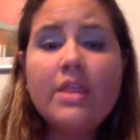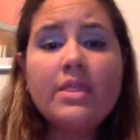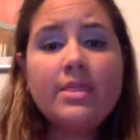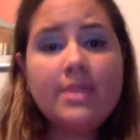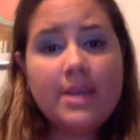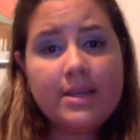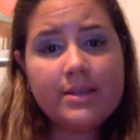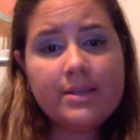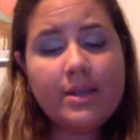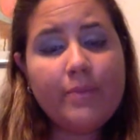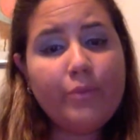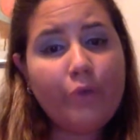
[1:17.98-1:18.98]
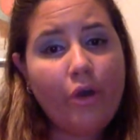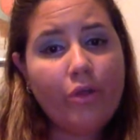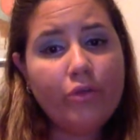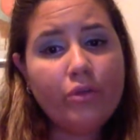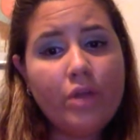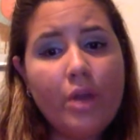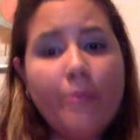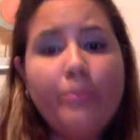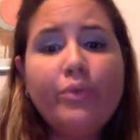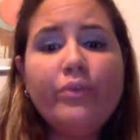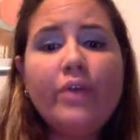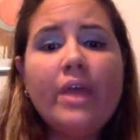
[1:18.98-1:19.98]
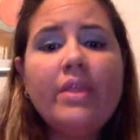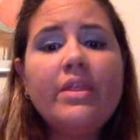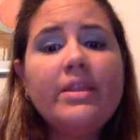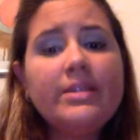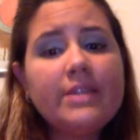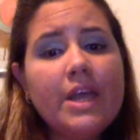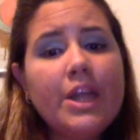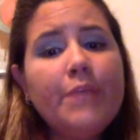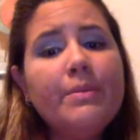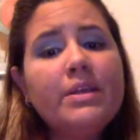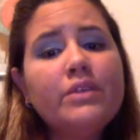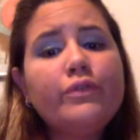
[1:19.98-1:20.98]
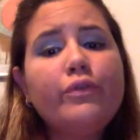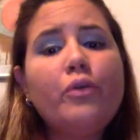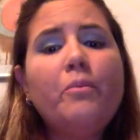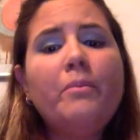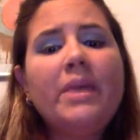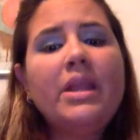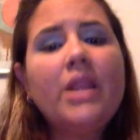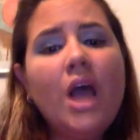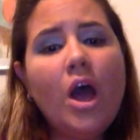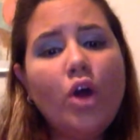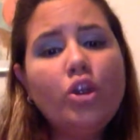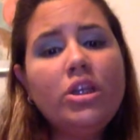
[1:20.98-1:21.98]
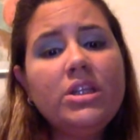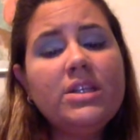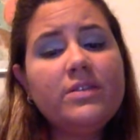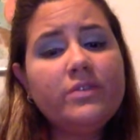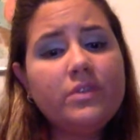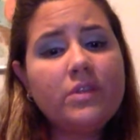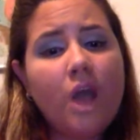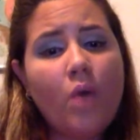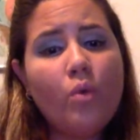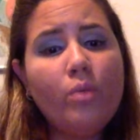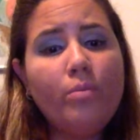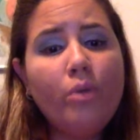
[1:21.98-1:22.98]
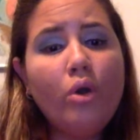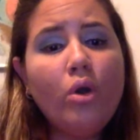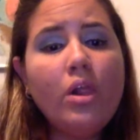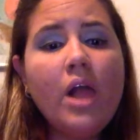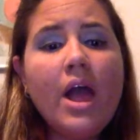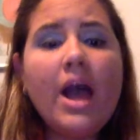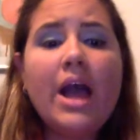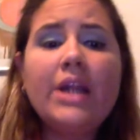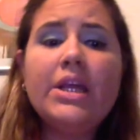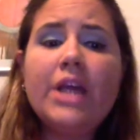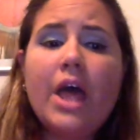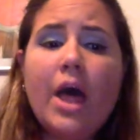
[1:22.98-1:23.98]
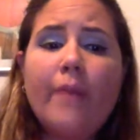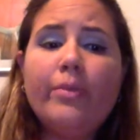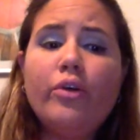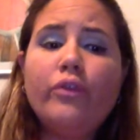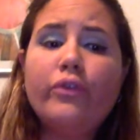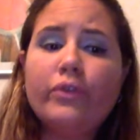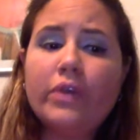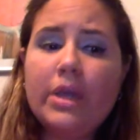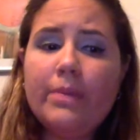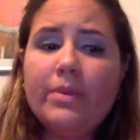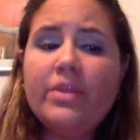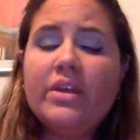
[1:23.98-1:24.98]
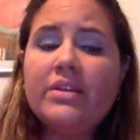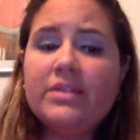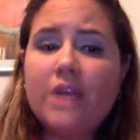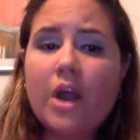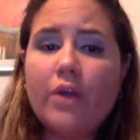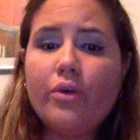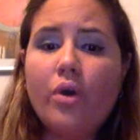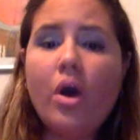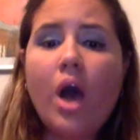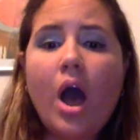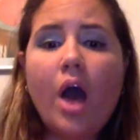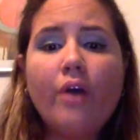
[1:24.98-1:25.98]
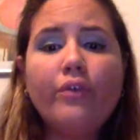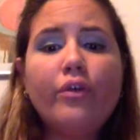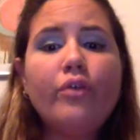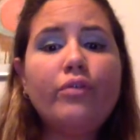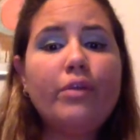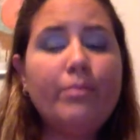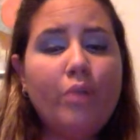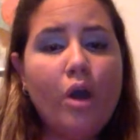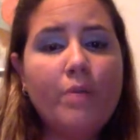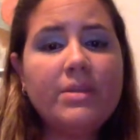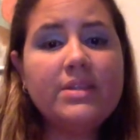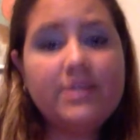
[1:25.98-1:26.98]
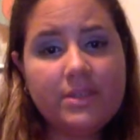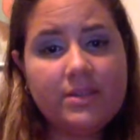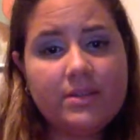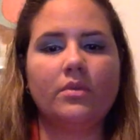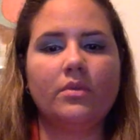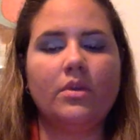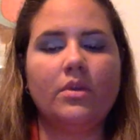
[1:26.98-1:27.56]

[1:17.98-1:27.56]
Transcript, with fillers: This product prevent the sediments from build up in the tower bowl, and it helps on keeping the sorrow out of the plumbing system.